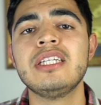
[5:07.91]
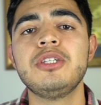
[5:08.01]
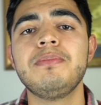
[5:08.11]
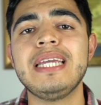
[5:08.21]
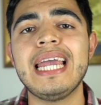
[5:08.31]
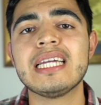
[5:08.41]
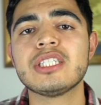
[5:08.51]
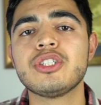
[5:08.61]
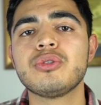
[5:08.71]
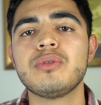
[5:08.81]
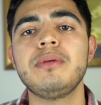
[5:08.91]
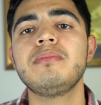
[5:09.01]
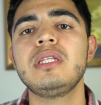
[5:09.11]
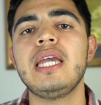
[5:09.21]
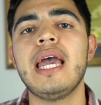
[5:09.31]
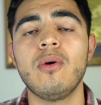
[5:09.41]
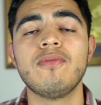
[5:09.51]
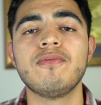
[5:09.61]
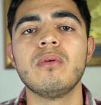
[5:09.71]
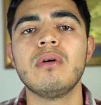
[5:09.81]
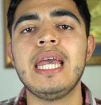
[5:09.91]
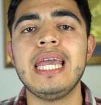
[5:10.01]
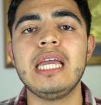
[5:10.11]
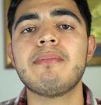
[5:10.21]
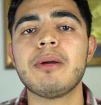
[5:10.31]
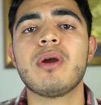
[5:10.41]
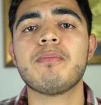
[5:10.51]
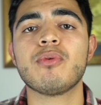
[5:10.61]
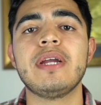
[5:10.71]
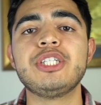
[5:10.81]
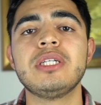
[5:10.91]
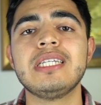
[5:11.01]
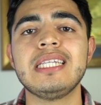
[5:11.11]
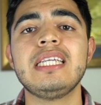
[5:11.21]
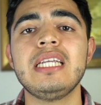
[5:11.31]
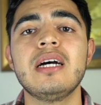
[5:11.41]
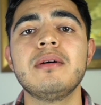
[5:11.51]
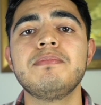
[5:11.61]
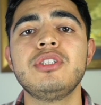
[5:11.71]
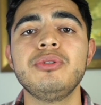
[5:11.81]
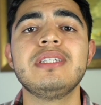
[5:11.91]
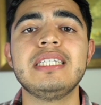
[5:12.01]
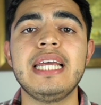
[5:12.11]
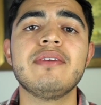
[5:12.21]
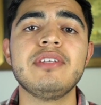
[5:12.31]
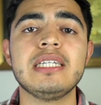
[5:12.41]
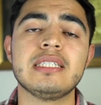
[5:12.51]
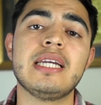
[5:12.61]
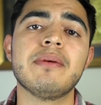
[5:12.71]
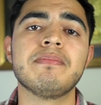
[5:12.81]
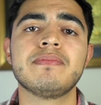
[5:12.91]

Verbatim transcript: to be extremely helpful in my preparation leading up to the day of the exam.